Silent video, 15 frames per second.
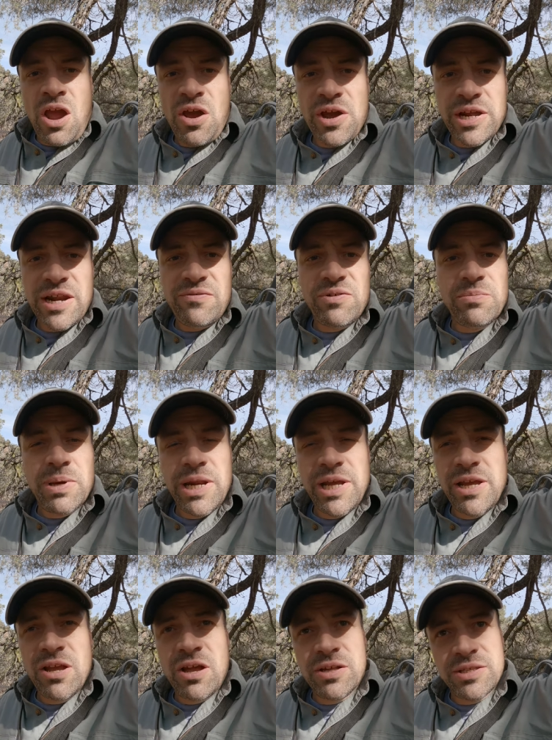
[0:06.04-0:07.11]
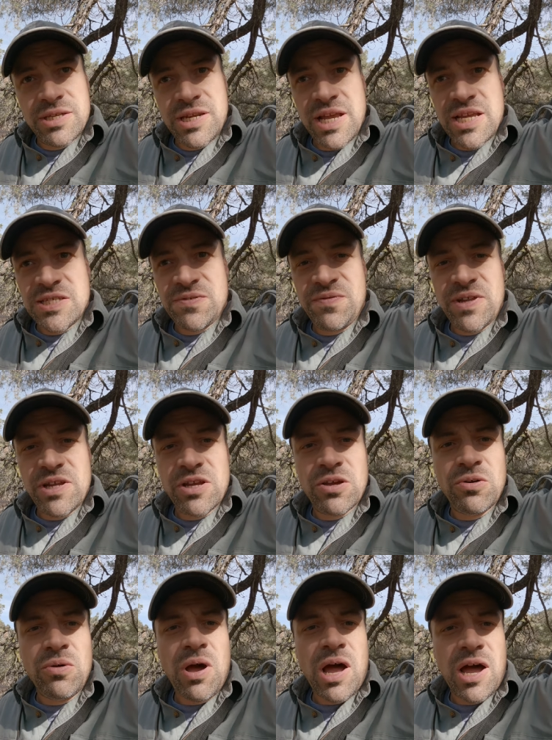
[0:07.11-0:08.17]
Alright everybody, on today's
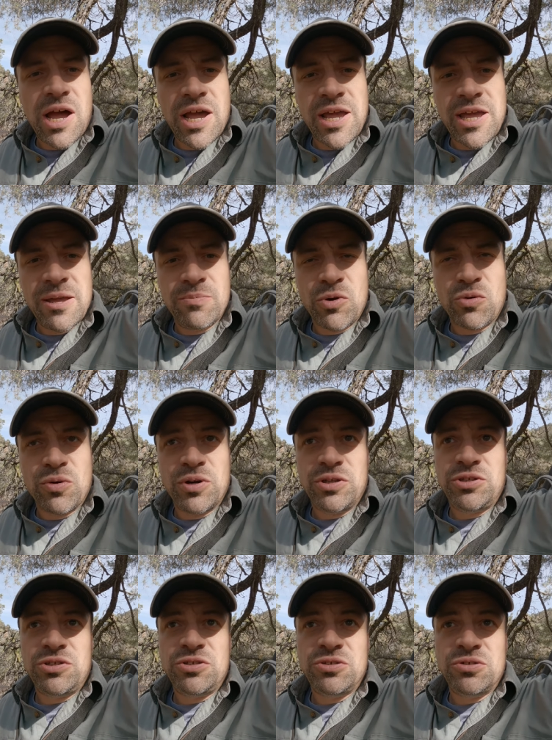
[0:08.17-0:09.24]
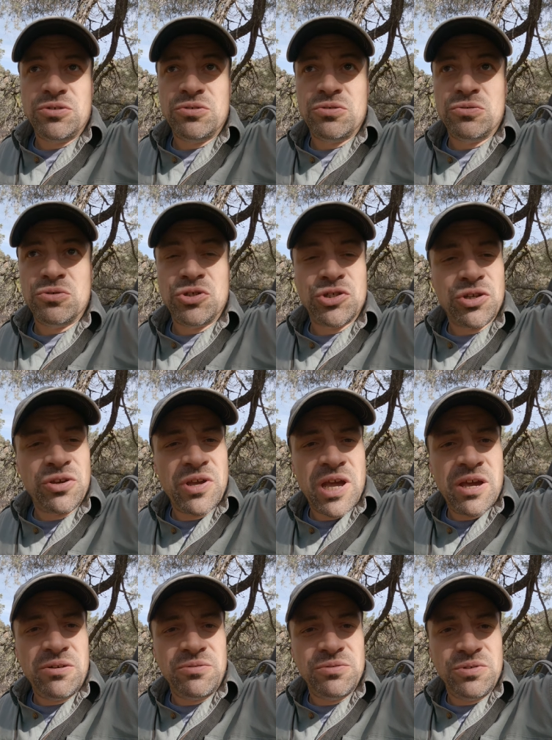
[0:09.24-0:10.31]
video I am going to show you
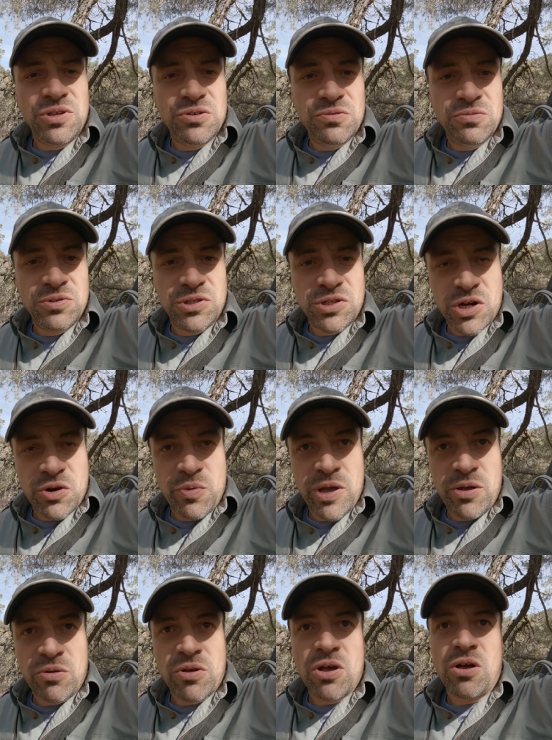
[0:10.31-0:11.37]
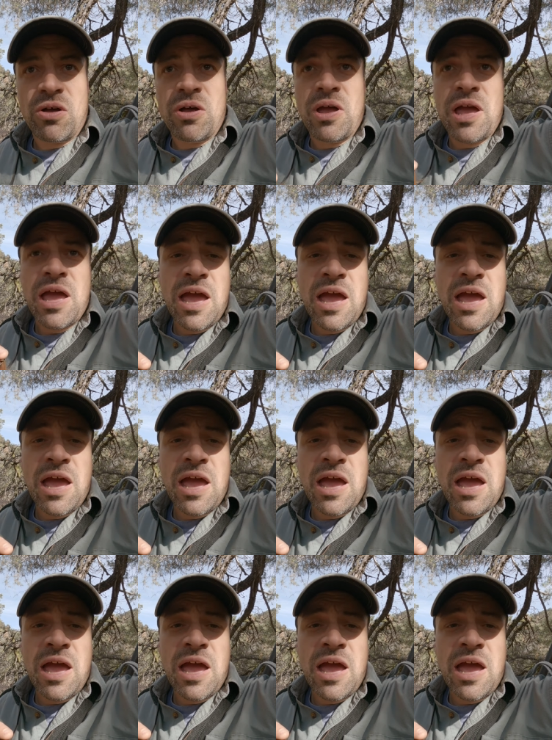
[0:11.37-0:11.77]
how to use your quail call.